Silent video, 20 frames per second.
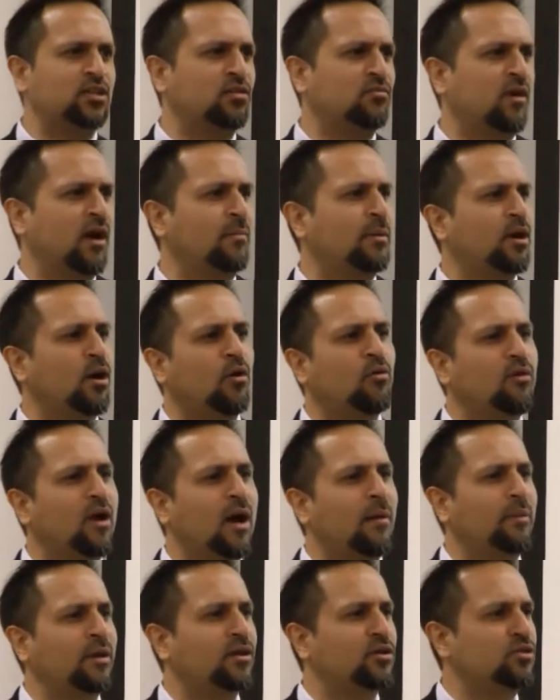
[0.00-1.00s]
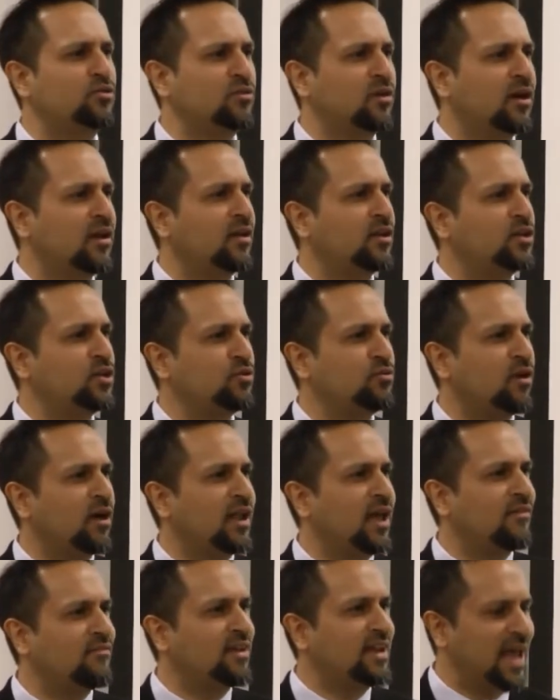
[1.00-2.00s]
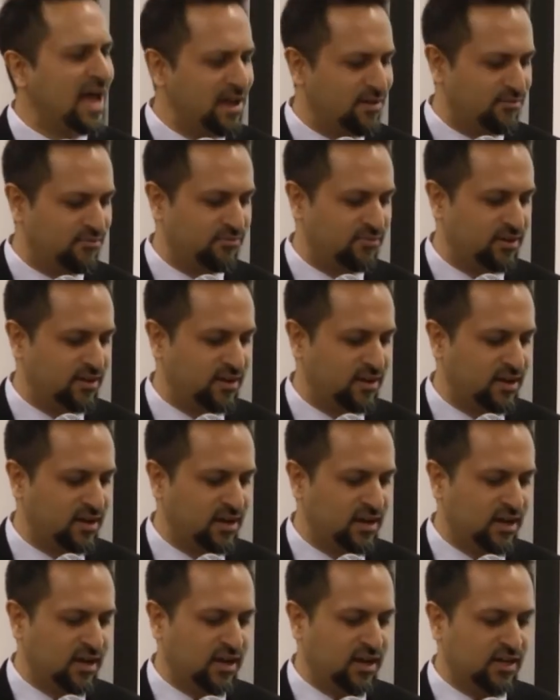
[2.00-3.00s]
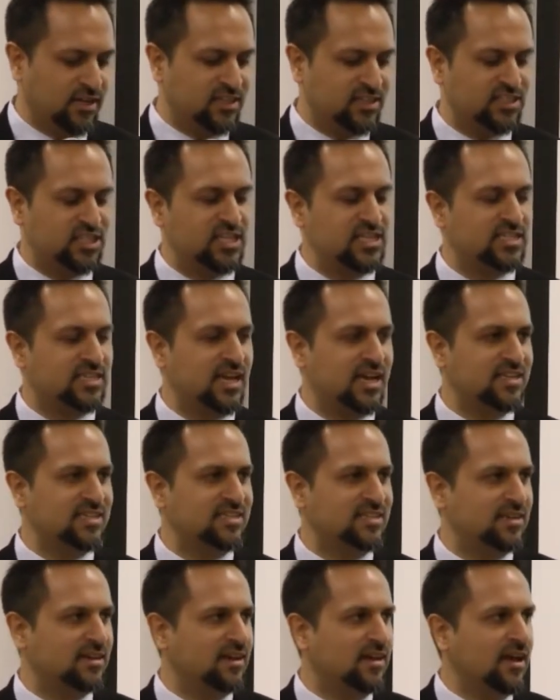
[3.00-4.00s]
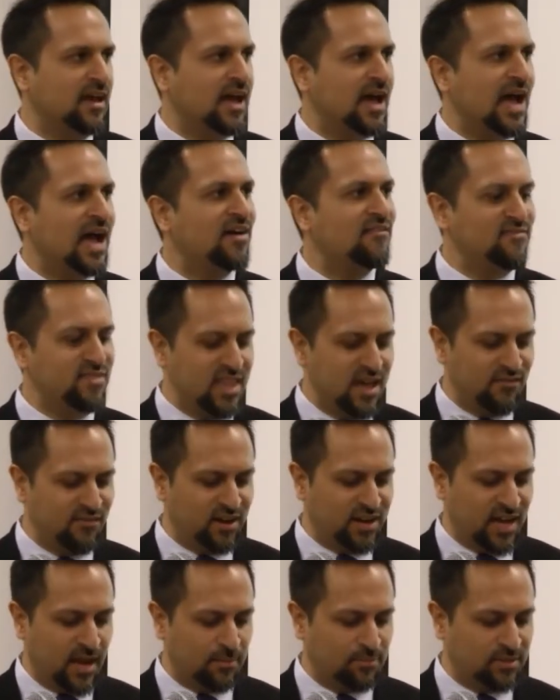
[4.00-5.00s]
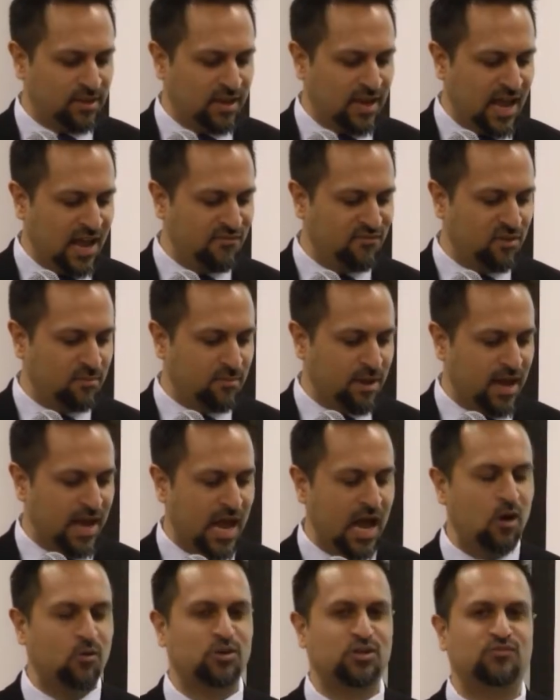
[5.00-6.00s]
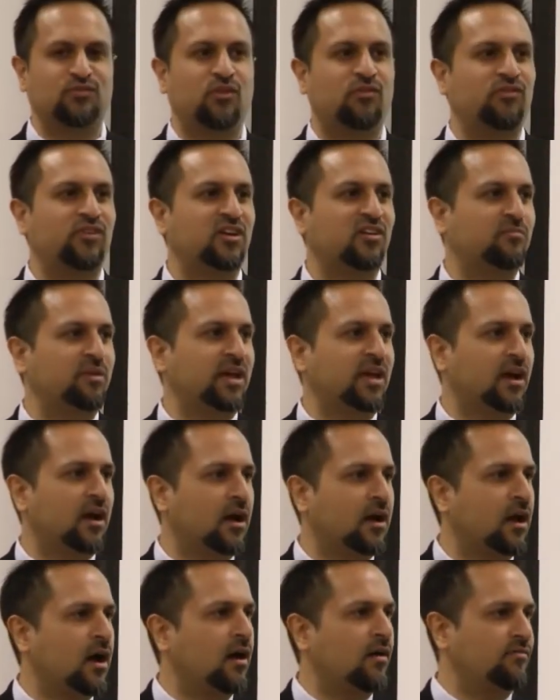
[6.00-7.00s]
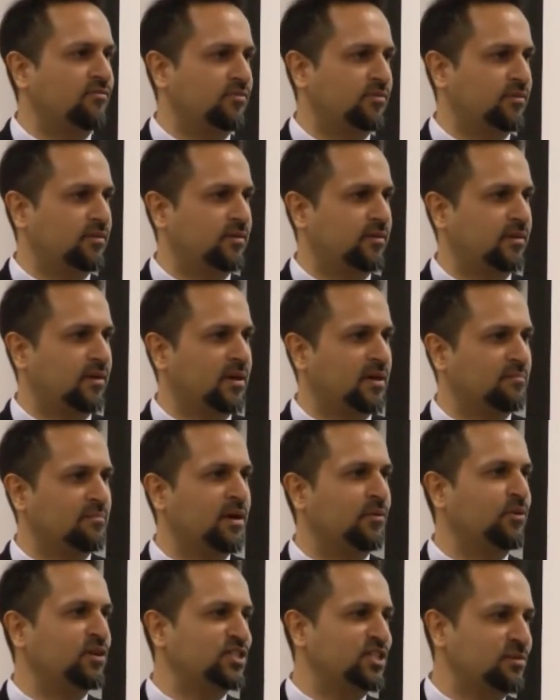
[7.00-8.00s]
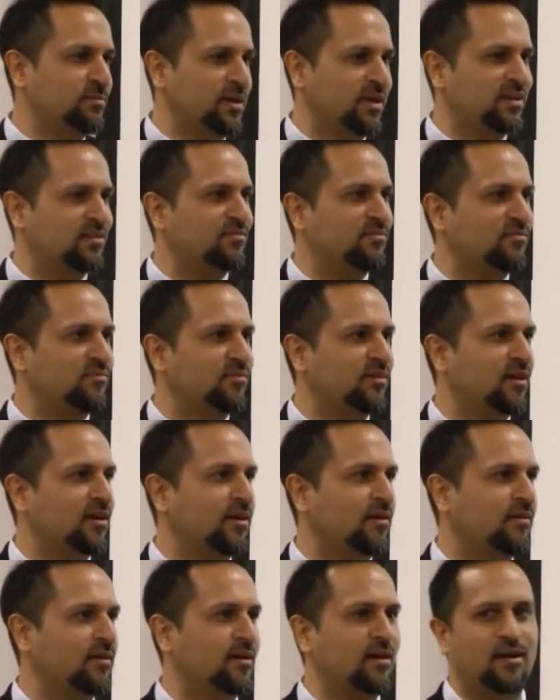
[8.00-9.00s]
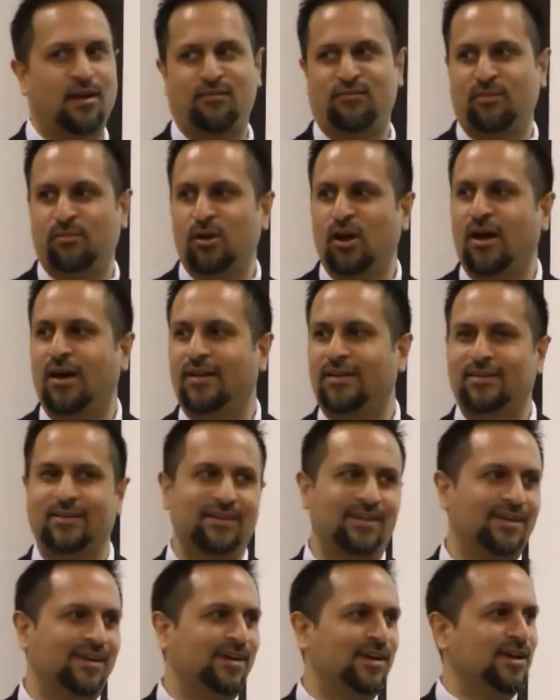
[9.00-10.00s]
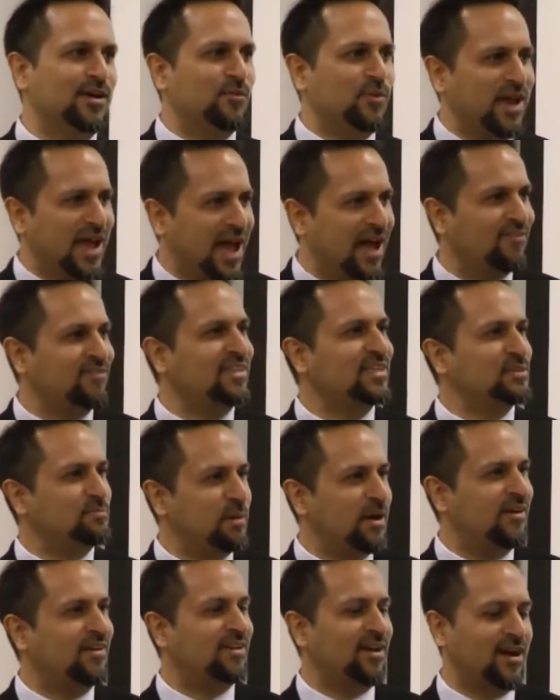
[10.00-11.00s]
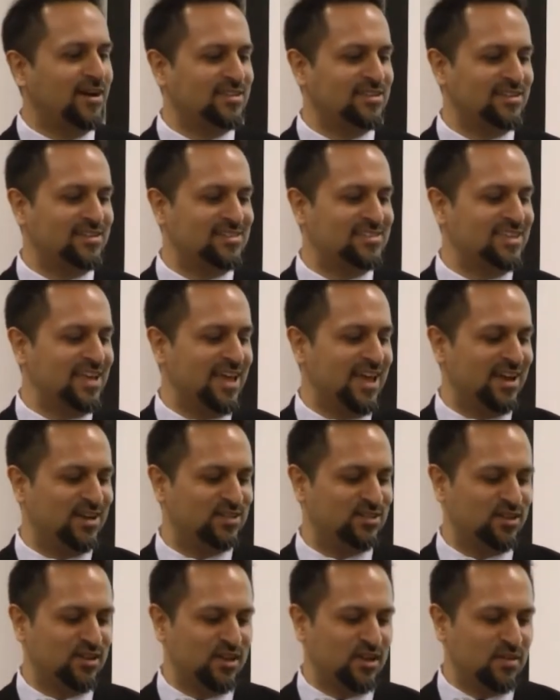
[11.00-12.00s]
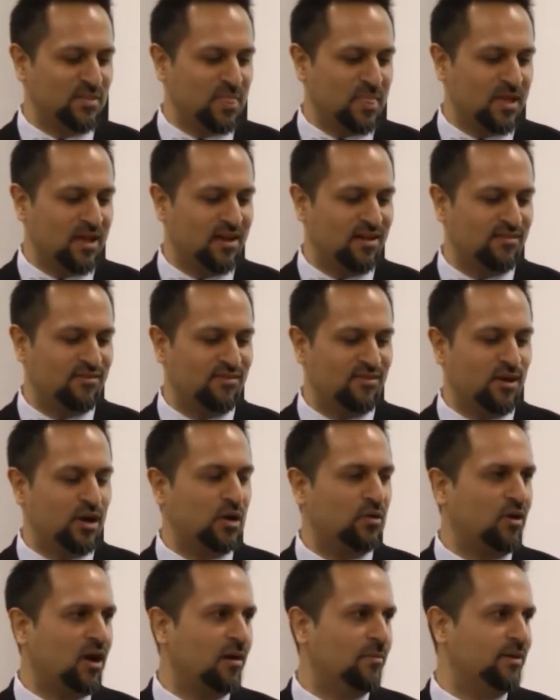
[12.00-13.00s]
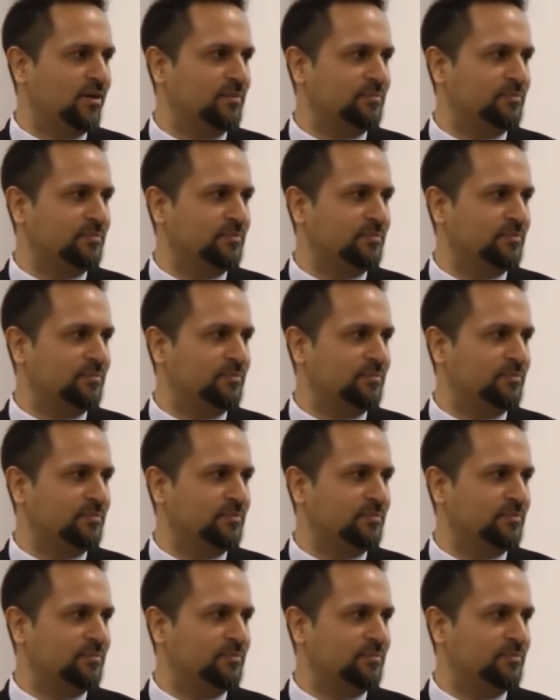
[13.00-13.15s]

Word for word: to Rabia, oh Rabia, do you not, do you not have a knife? She says, I've never kept a knife in my house for fear of being cut off, by which she meant cut off from God. We have these paradoxical sayings of Rabia.